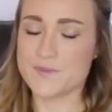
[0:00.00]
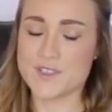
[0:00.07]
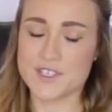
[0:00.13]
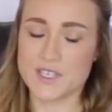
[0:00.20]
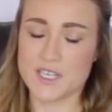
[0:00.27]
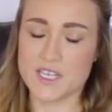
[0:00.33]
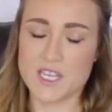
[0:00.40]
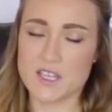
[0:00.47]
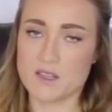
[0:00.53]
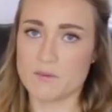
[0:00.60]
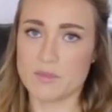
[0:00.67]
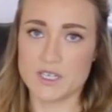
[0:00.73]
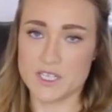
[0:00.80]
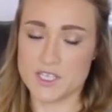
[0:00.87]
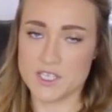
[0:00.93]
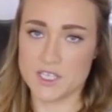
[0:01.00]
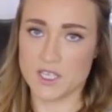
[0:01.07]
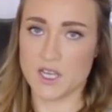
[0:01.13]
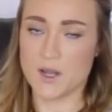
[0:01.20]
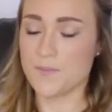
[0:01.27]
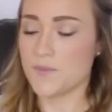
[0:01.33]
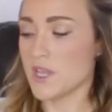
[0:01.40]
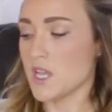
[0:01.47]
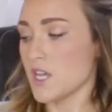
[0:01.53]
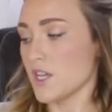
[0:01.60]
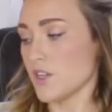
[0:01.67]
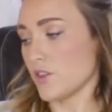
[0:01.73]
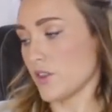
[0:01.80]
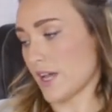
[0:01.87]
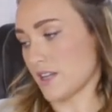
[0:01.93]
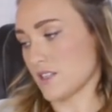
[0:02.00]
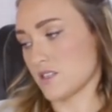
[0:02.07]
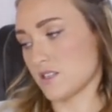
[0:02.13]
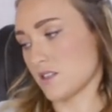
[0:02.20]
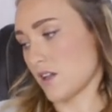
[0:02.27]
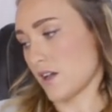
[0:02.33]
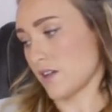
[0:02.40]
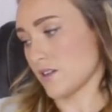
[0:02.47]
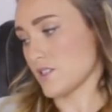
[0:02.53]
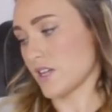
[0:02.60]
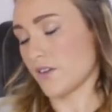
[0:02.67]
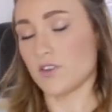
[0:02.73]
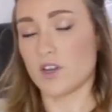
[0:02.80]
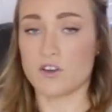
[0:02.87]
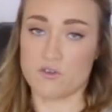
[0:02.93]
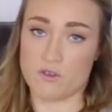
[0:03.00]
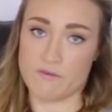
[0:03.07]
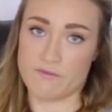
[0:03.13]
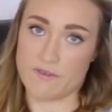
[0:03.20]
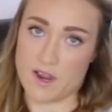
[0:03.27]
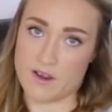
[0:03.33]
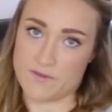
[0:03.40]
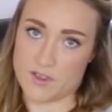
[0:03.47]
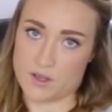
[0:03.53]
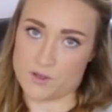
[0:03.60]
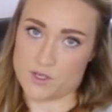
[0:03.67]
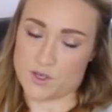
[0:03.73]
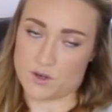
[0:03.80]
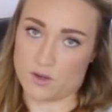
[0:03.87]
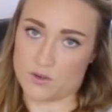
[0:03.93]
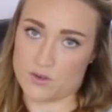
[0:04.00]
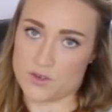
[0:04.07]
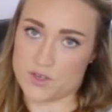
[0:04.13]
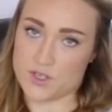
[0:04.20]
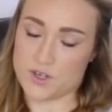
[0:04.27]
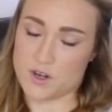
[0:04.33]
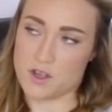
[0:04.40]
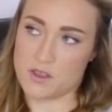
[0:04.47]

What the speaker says: Sydney, the peninsula, that's at $705,000.